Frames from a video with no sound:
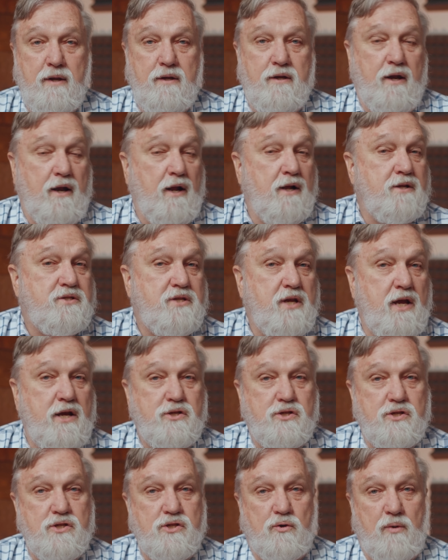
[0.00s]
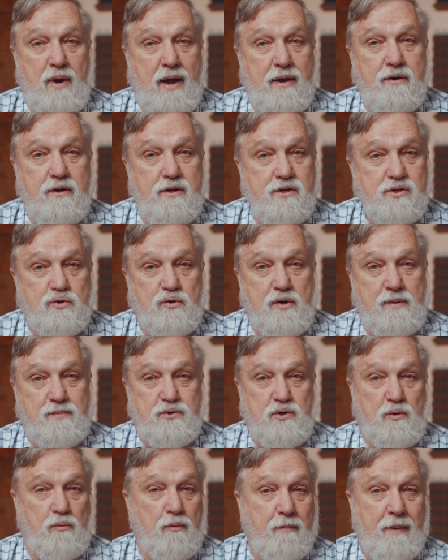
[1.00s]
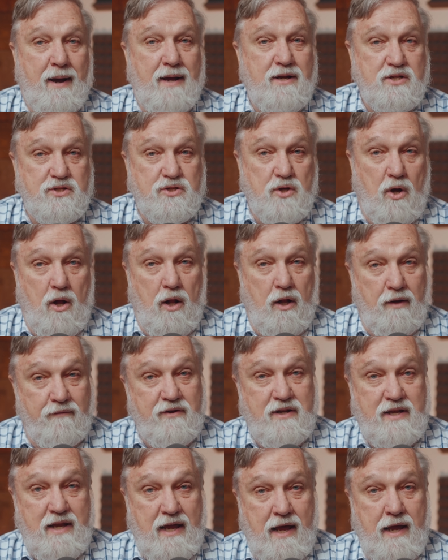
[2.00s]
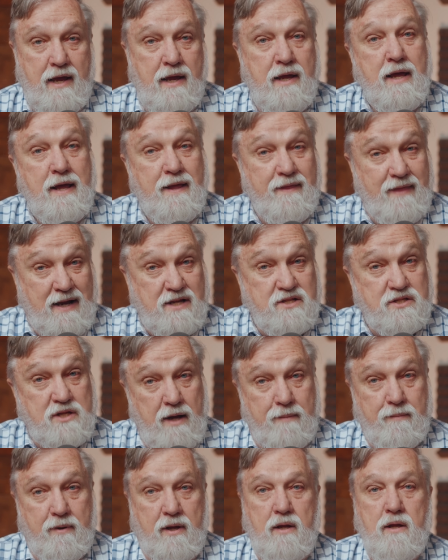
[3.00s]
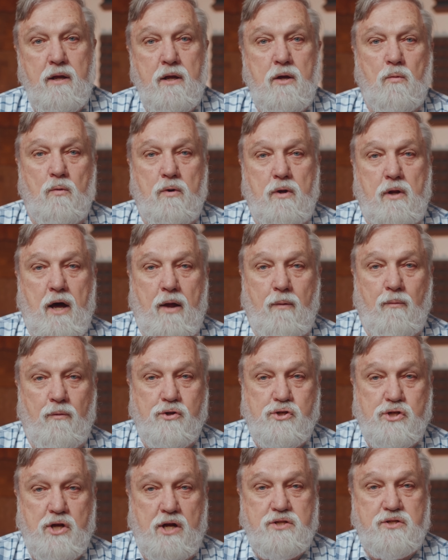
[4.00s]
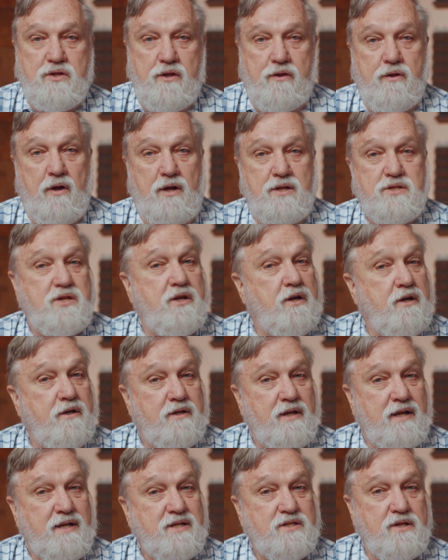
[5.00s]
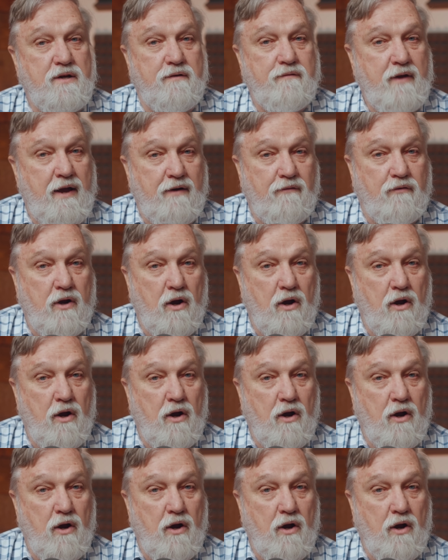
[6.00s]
Denunciations grounded in Scripture remind us all of a day that is coming when God will judge the thoughts and intents of every